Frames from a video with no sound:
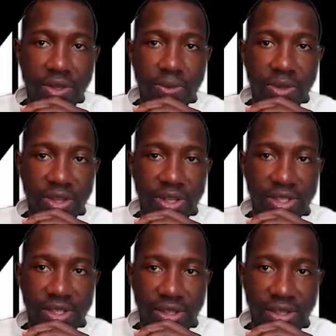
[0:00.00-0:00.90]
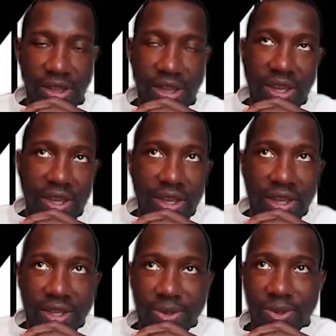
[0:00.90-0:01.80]
because,
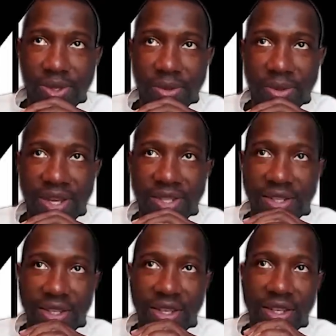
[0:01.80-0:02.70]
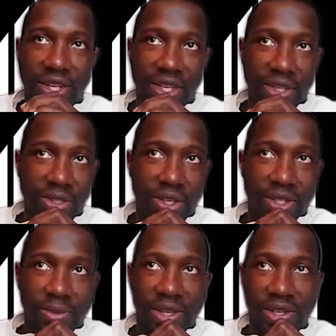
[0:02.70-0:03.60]
as we could imagine, it, it like you
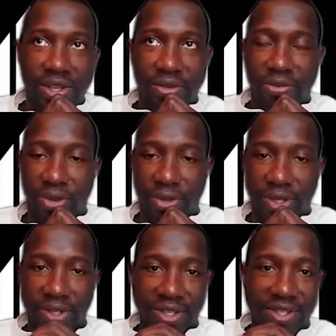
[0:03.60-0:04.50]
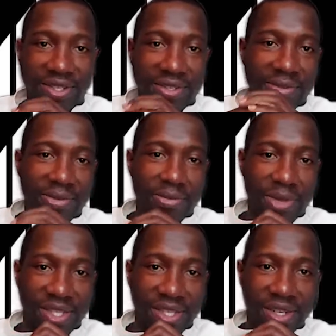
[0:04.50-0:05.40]
talked about, it doesn't feel good
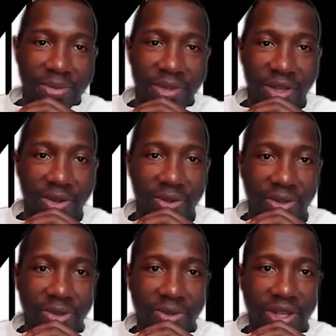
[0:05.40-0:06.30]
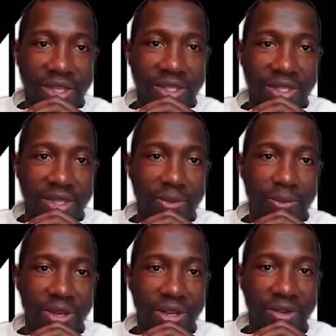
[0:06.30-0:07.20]
messing up and going through this.
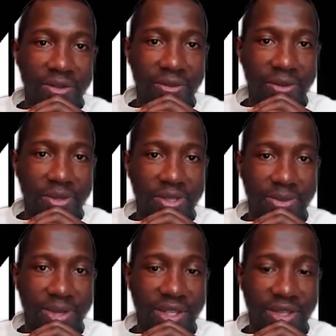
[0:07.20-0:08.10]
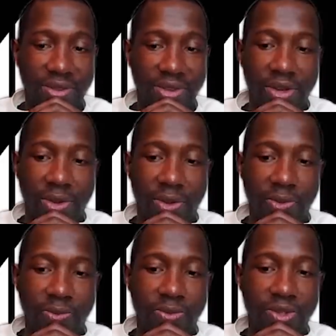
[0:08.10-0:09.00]
But for perspective to know,
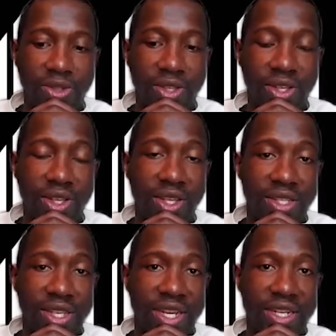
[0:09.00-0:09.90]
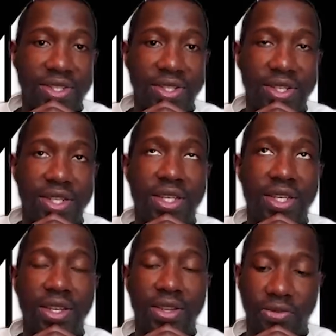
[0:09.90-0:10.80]
it's
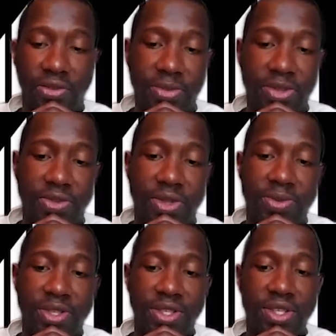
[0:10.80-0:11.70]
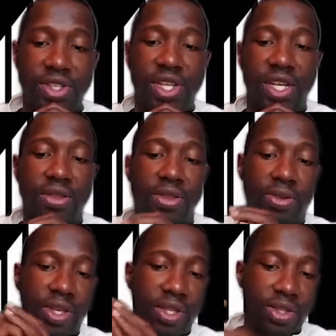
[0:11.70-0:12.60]
actually from the scriptures in John
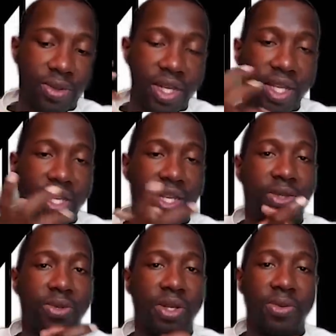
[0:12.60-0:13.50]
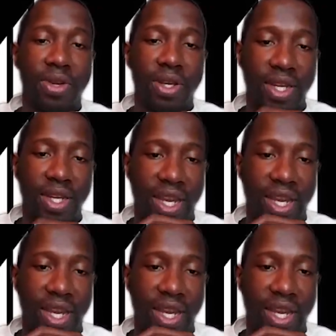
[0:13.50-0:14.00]
three, twenty and twenty-one.